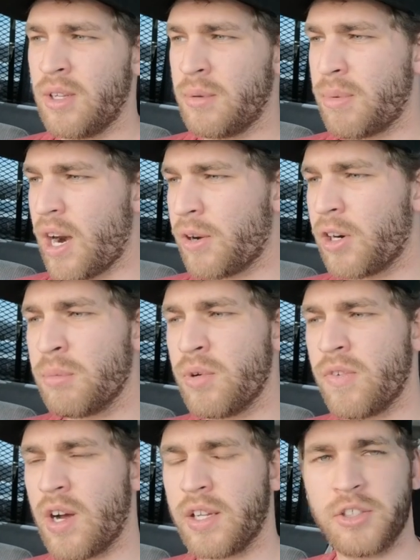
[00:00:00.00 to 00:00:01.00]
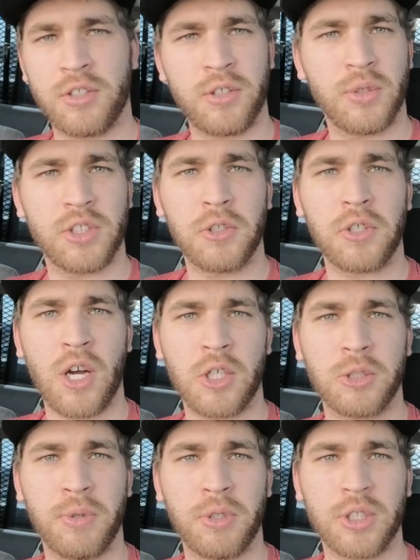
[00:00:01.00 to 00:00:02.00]
but I'm gonna move on to a cylinder
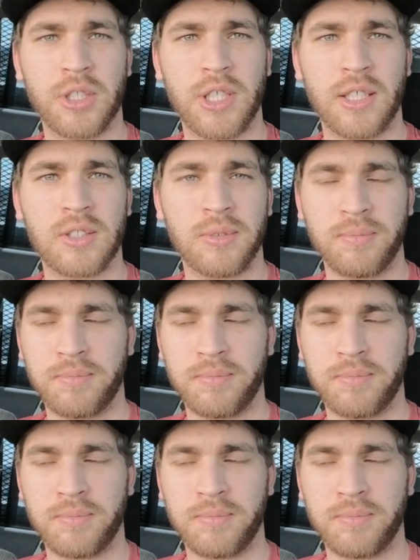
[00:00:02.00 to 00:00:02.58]
contribution test.